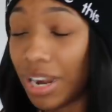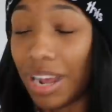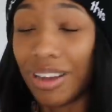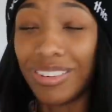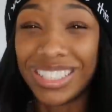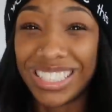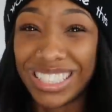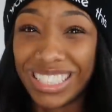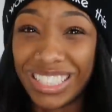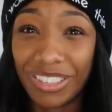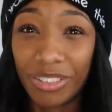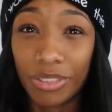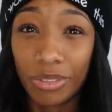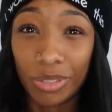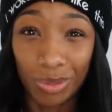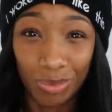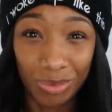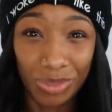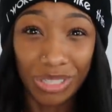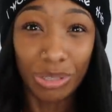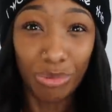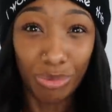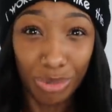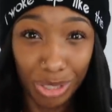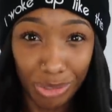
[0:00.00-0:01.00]
When I was little, it was
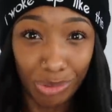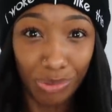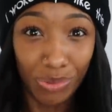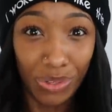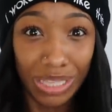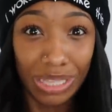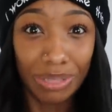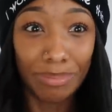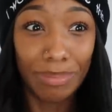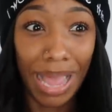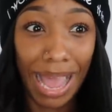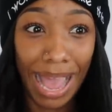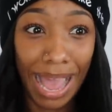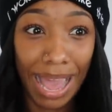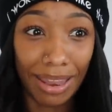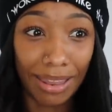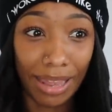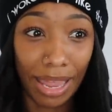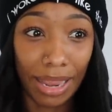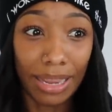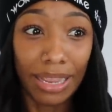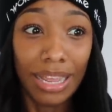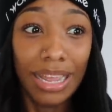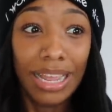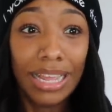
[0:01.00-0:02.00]
really, really, really
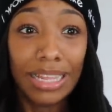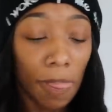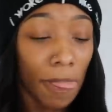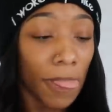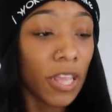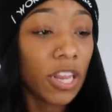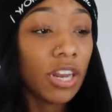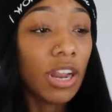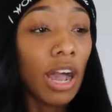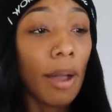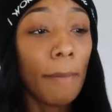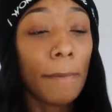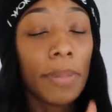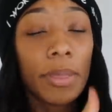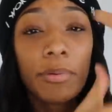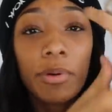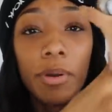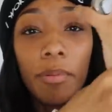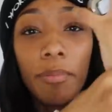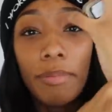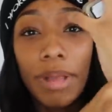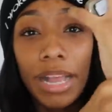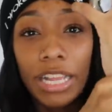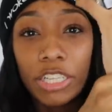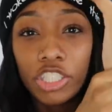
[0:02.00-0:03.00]
bad. Like, you know how
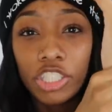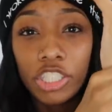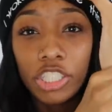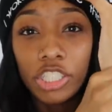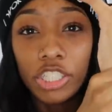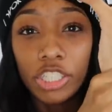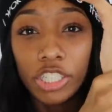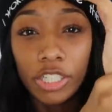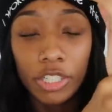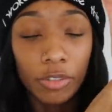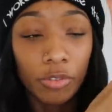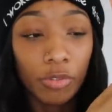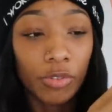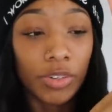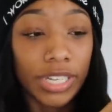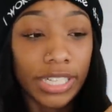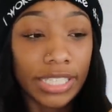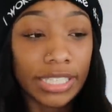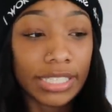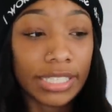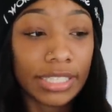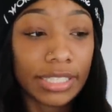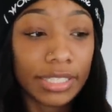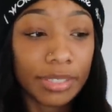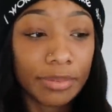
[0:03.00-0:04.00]
people measure your
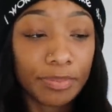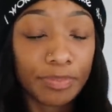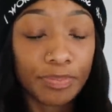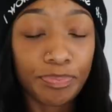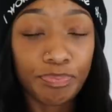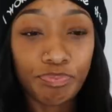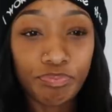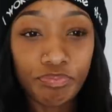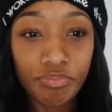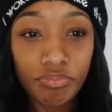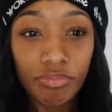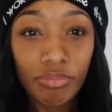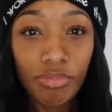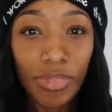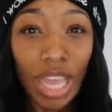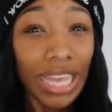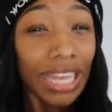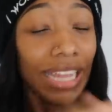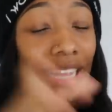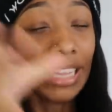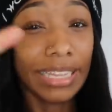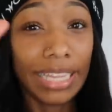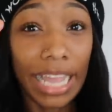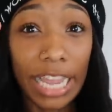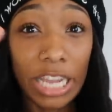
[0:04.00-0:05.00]
wrist?
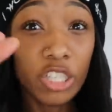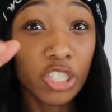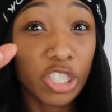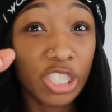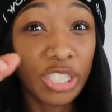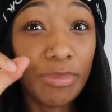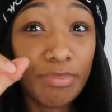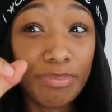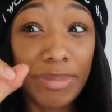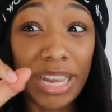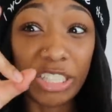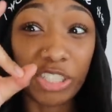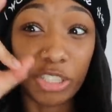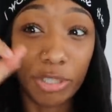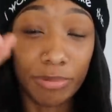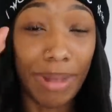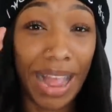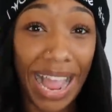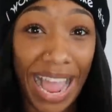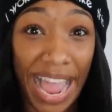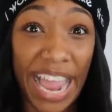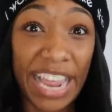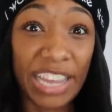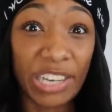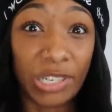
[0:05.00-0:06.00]
They used to measure
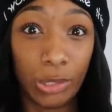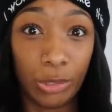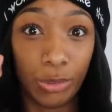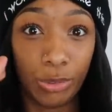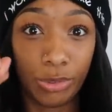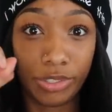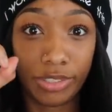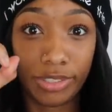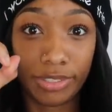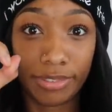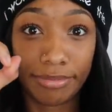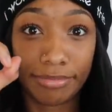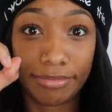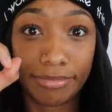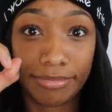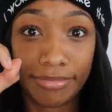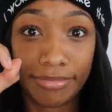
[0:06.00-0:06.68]
my ankles.